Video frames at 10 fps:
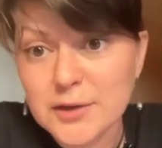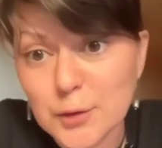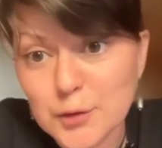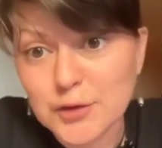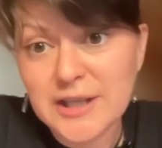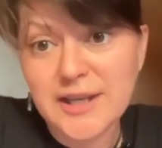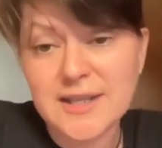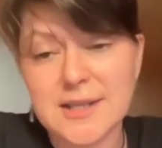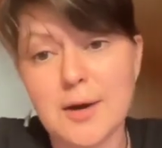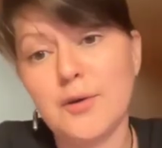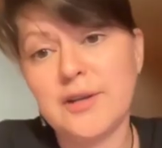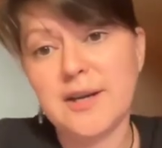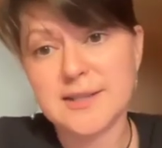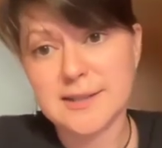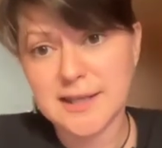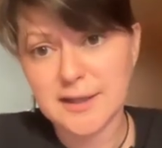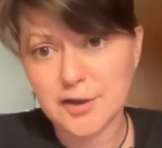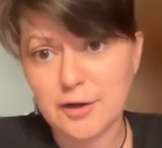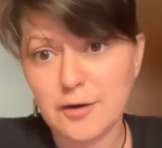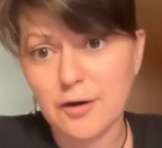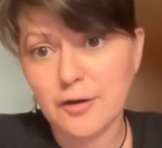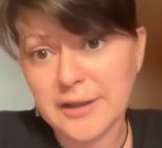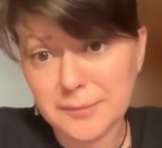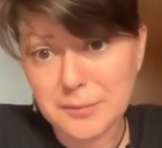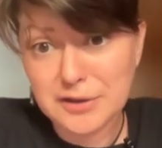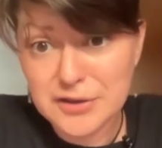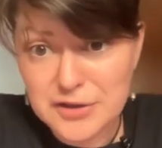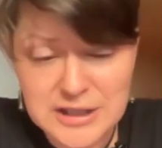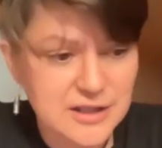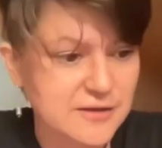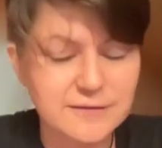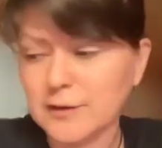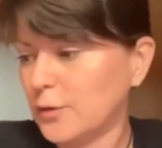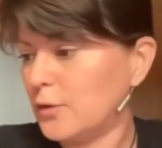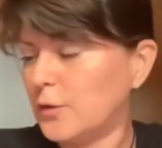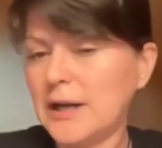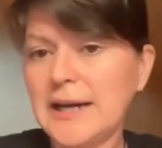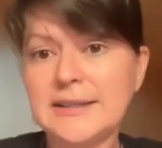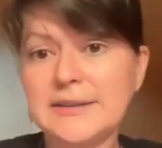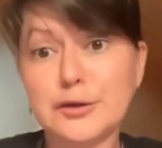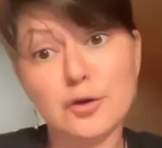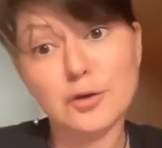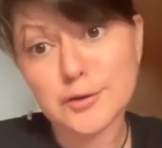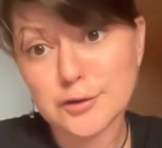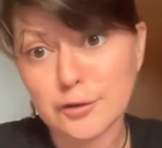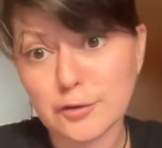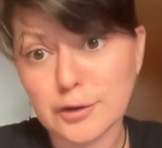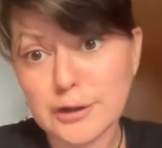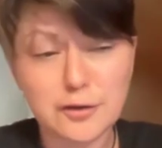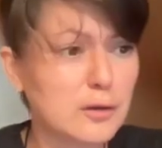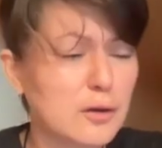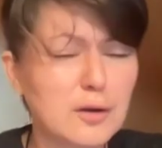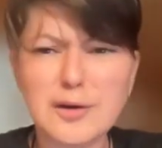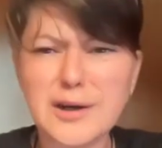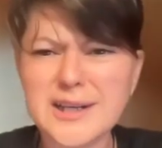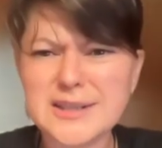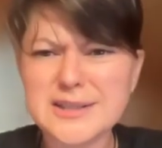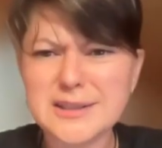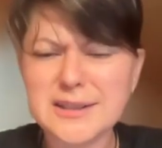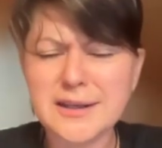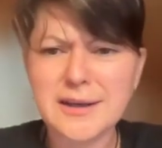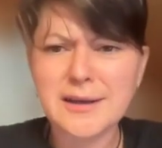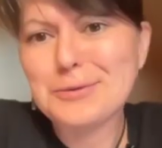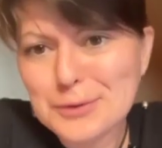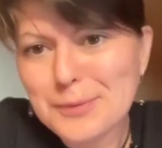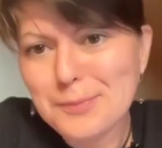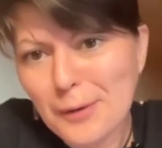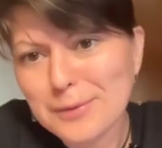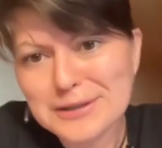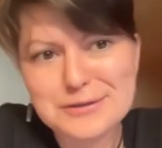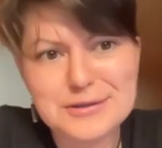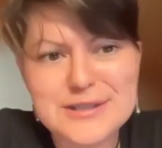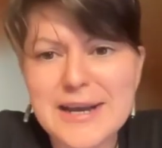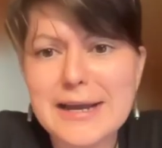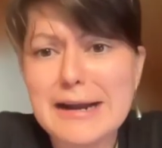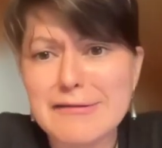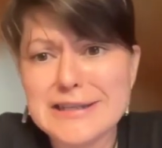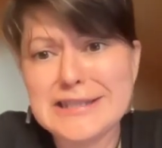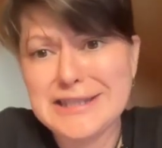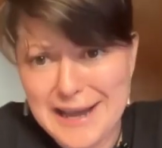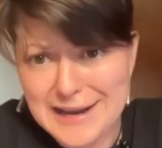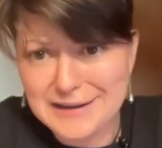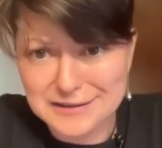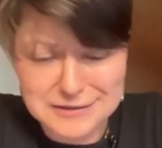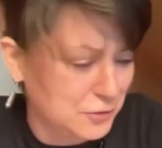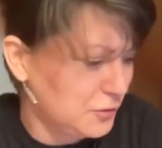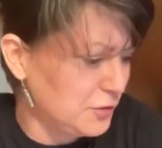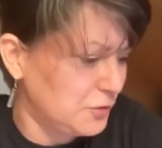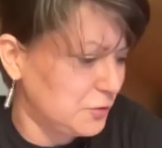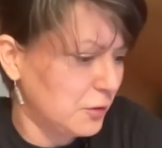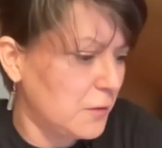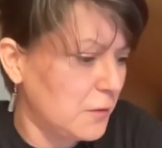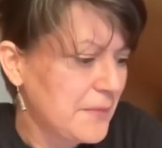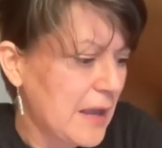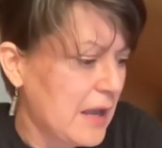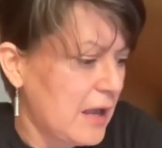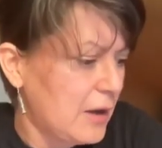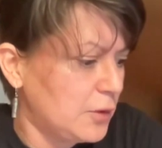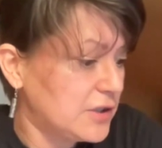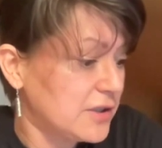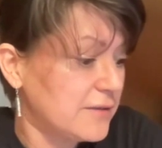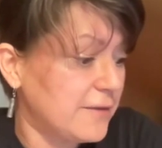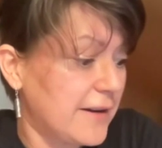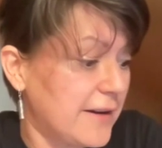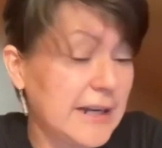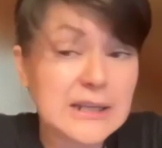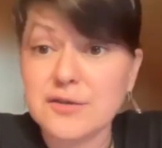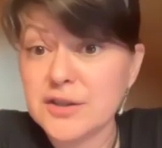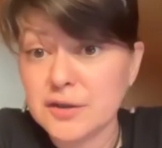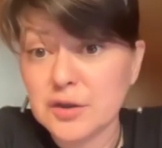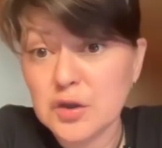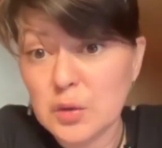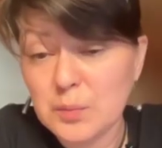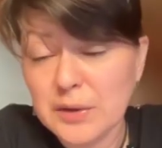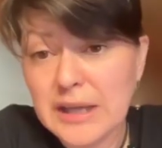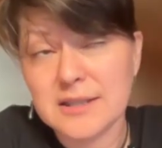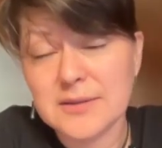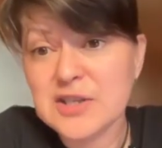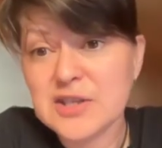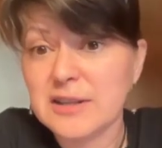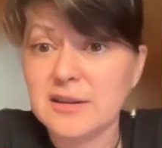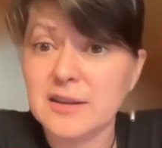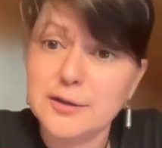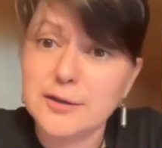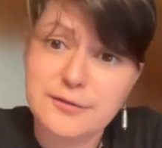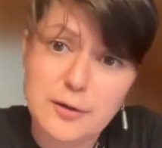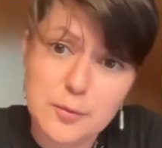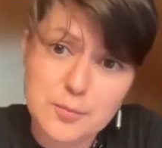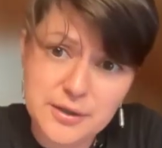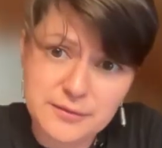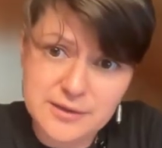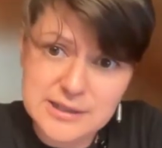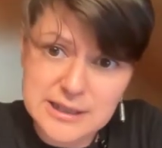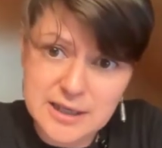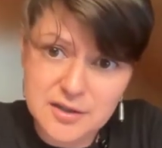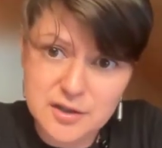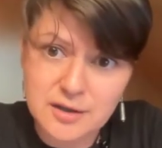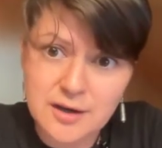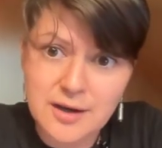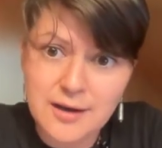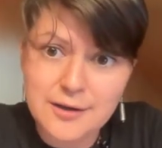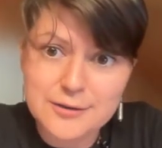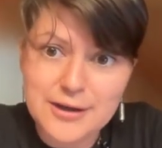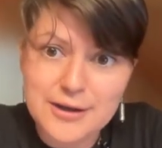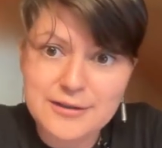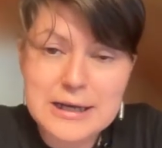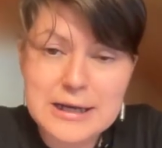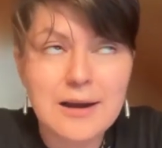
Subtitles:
so today is our next lecture on administrative law and also EU law, or actually would be properly to say retained in EU law, which is a very interesting topic, especially in the light of our previous lecture. So I think